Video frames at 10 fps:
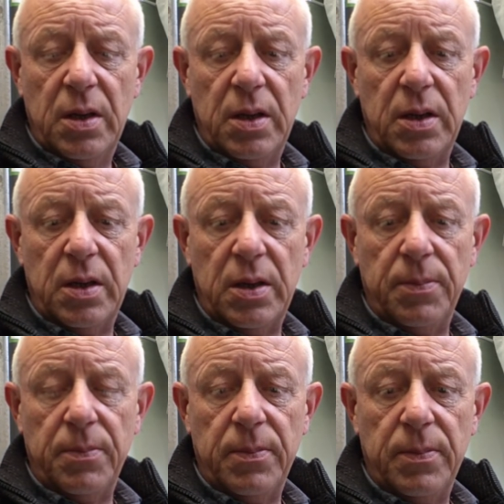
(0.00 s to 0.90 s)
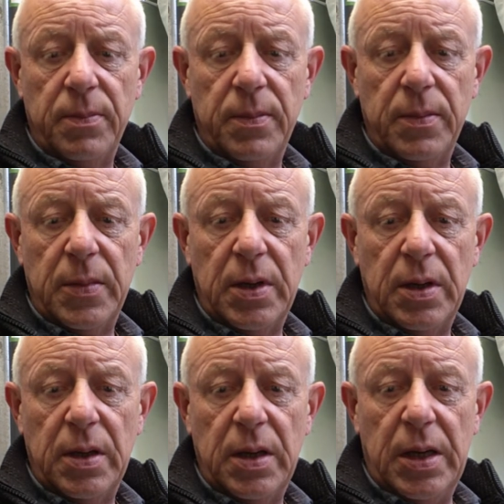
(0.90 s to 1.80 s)

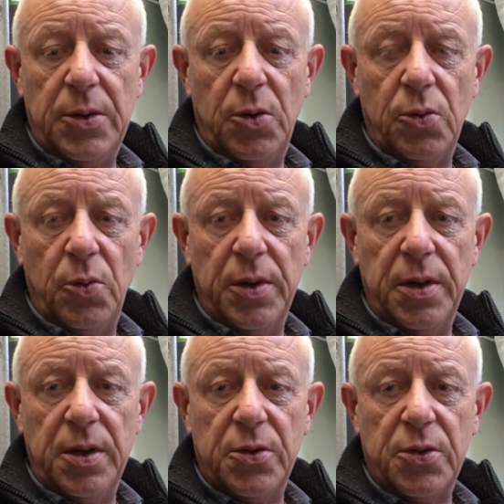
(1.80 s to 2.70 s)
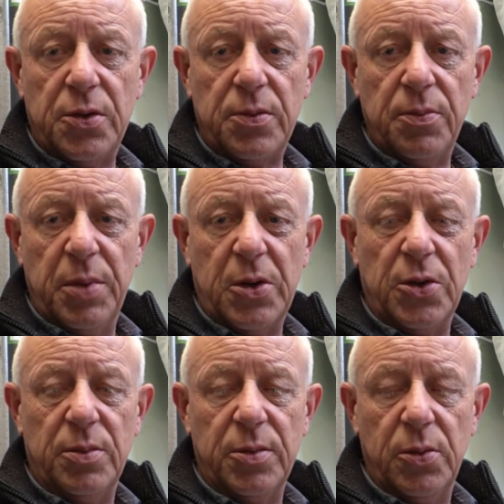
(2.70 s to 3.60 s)
I don't know whether it's
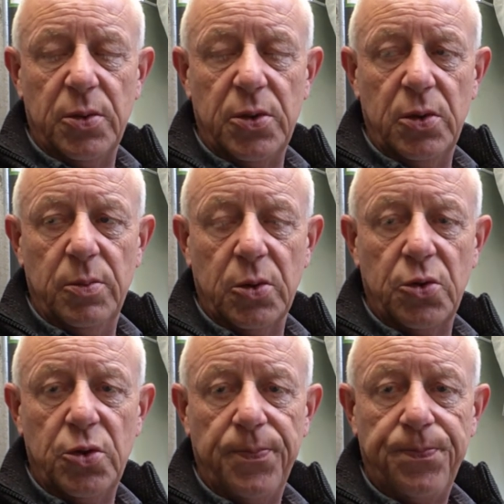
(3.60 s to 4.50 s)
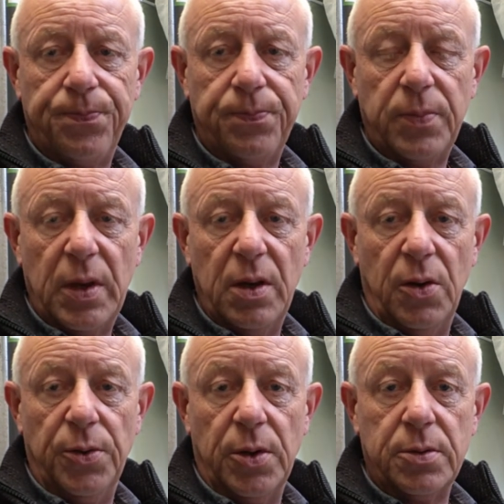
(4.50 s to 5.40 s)
because I'm doing too much
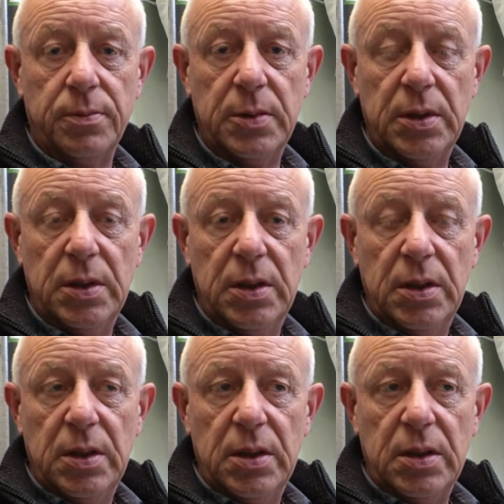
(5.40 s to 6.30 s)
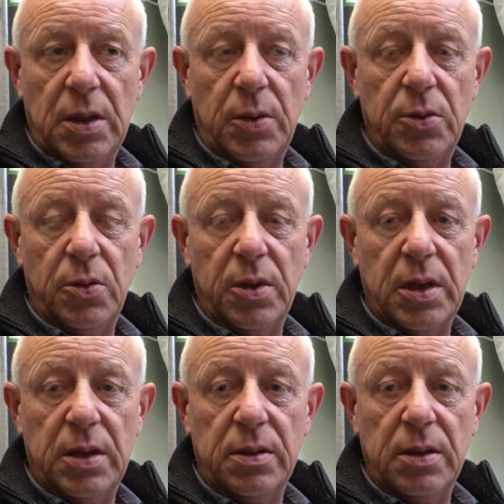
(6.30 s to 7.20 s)
or not. Now I know you
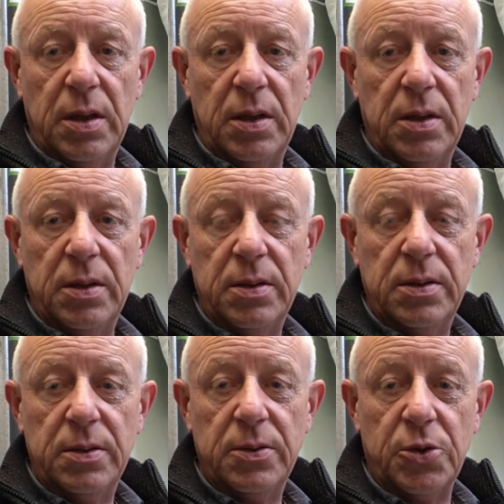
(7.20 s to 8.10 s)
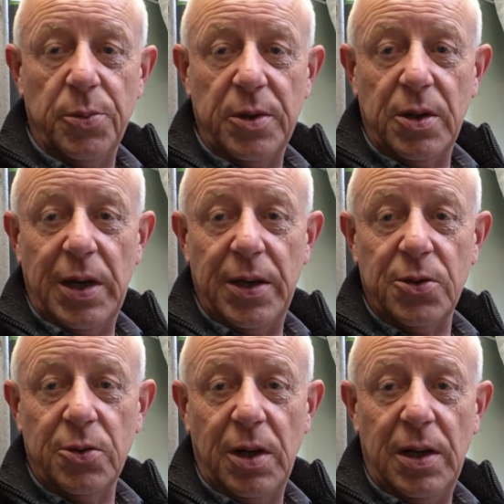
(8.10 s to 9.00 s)
can, some of you guys
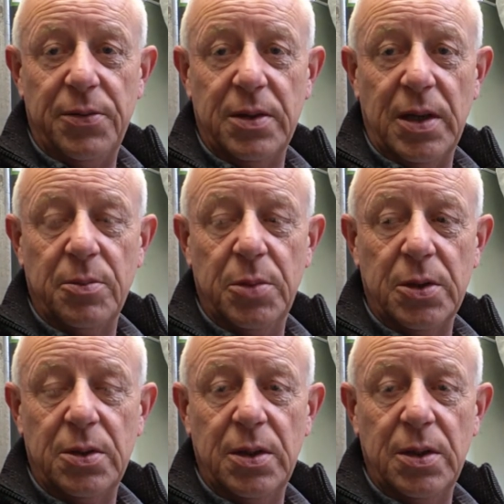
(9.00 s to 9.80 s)
are going to laugh at that, but